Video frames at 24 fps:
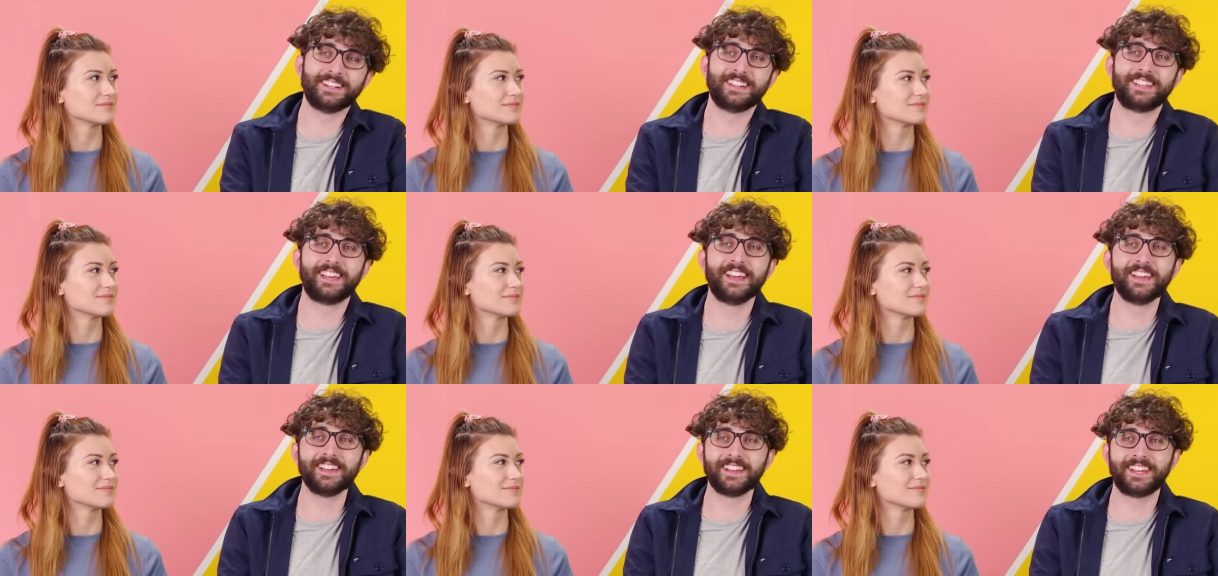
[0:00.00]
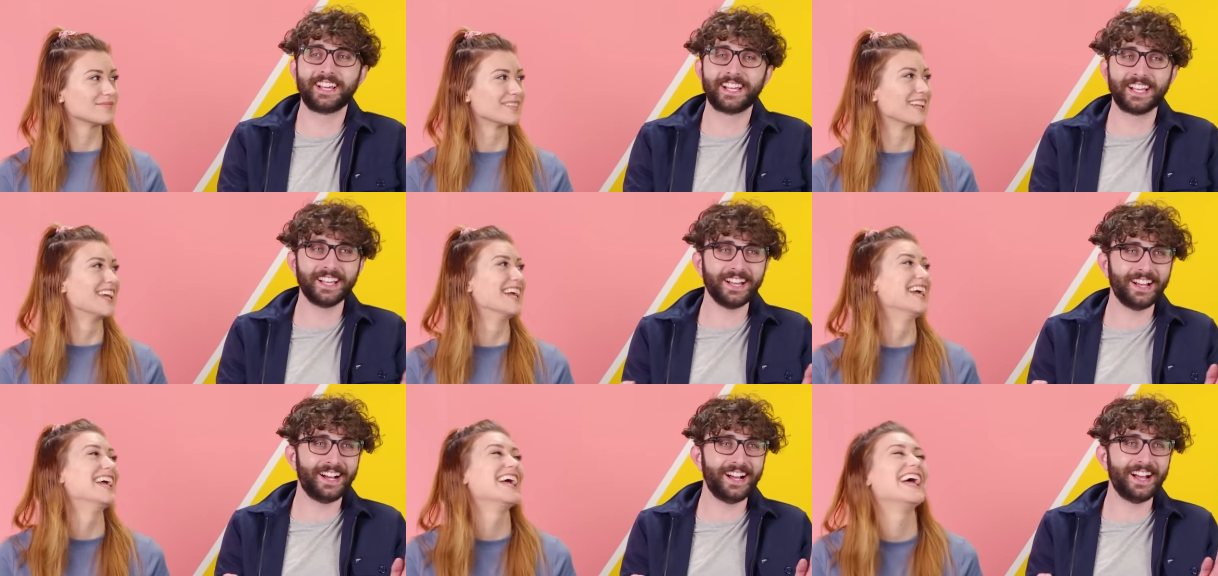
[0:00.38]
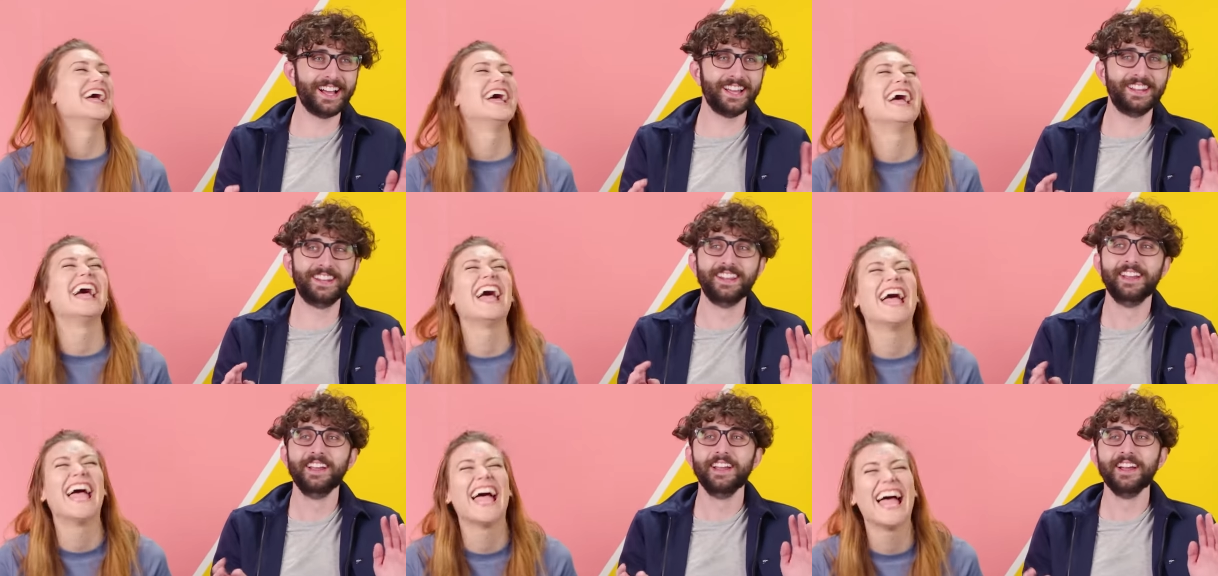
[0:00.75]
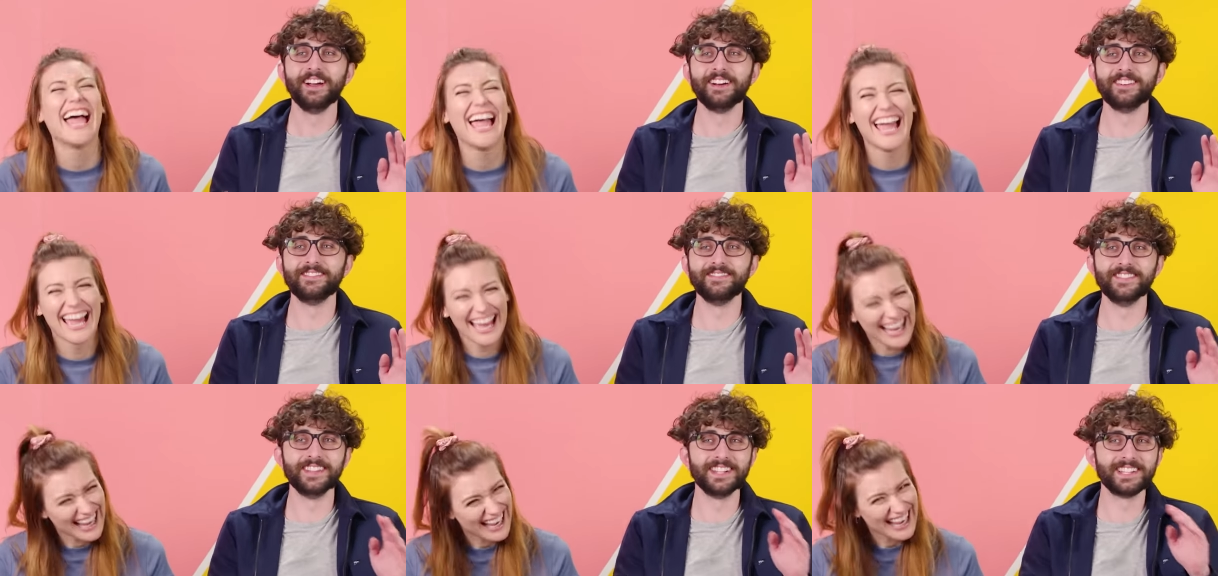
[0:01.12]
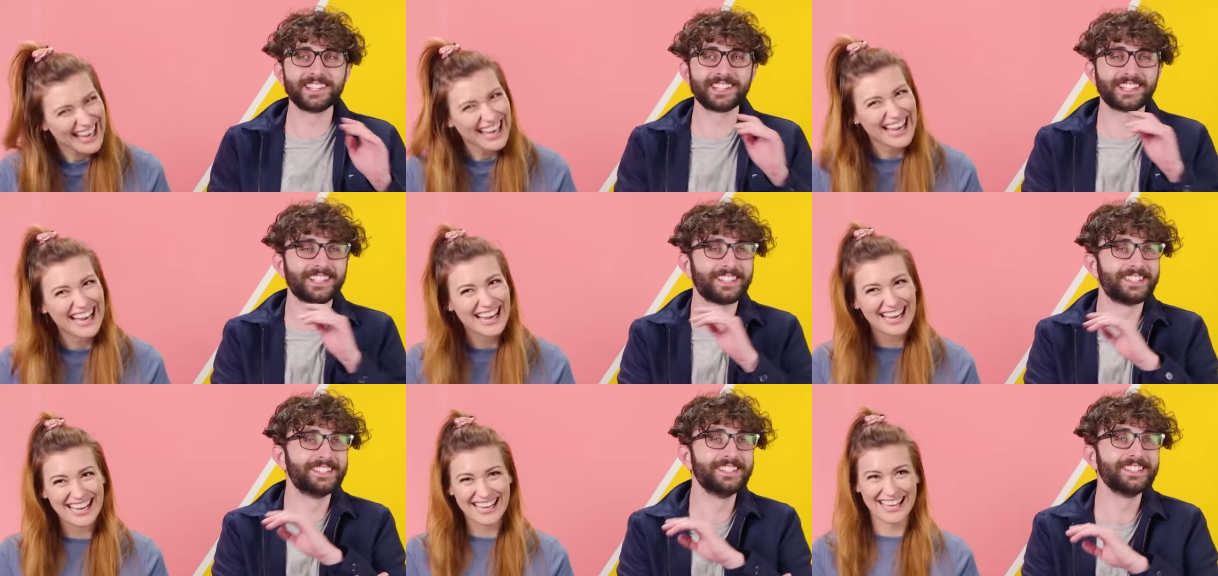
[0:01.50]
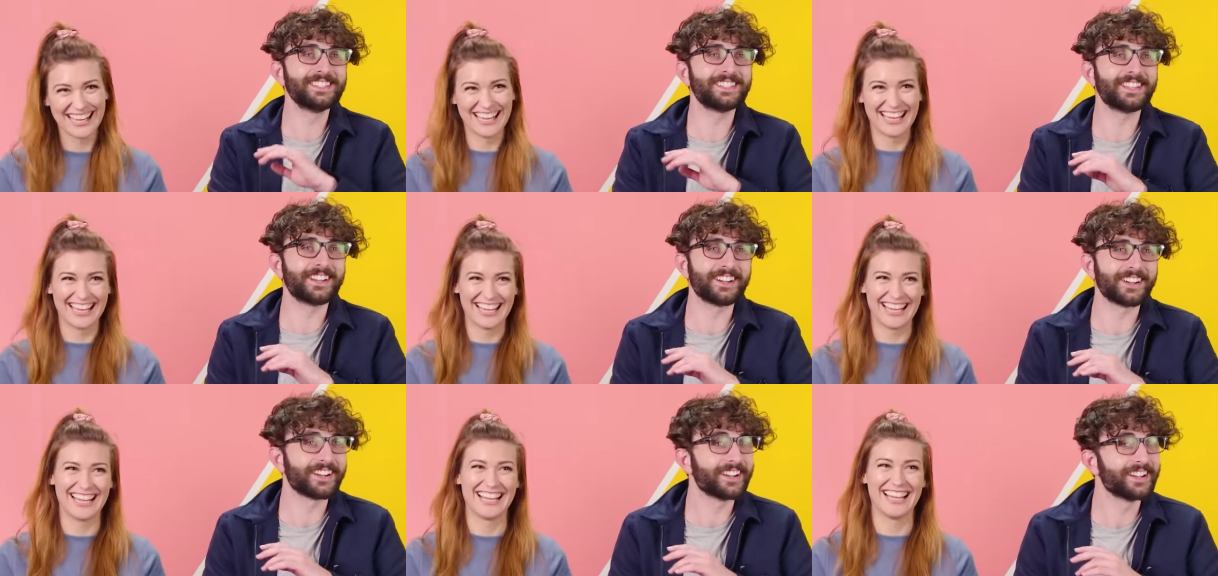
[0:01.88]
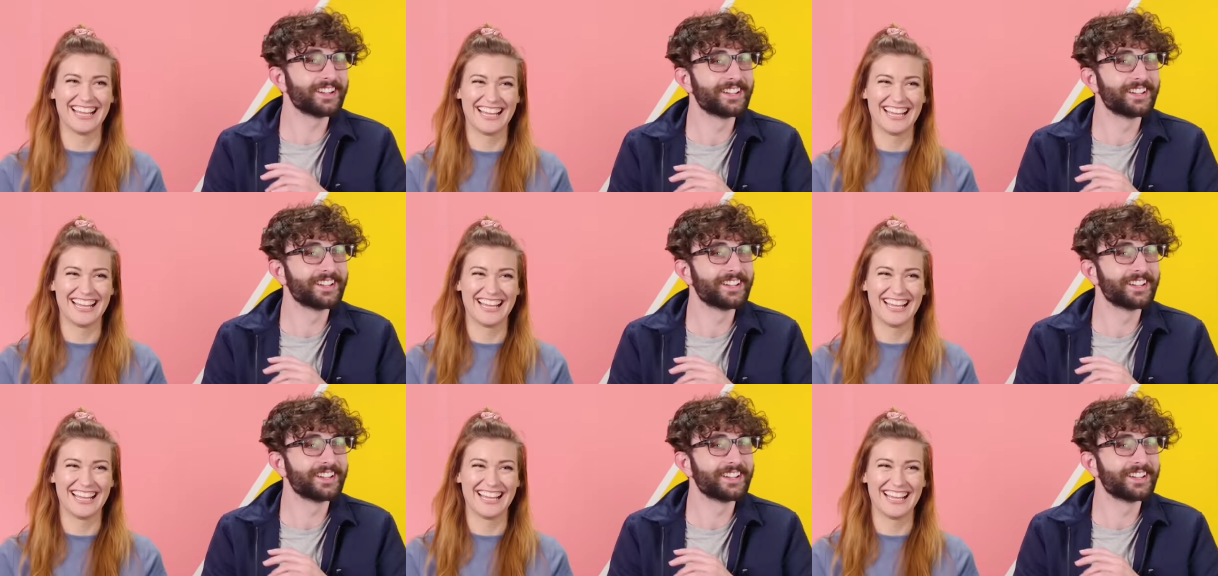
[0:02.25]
Speaker 1: got a Michelin star.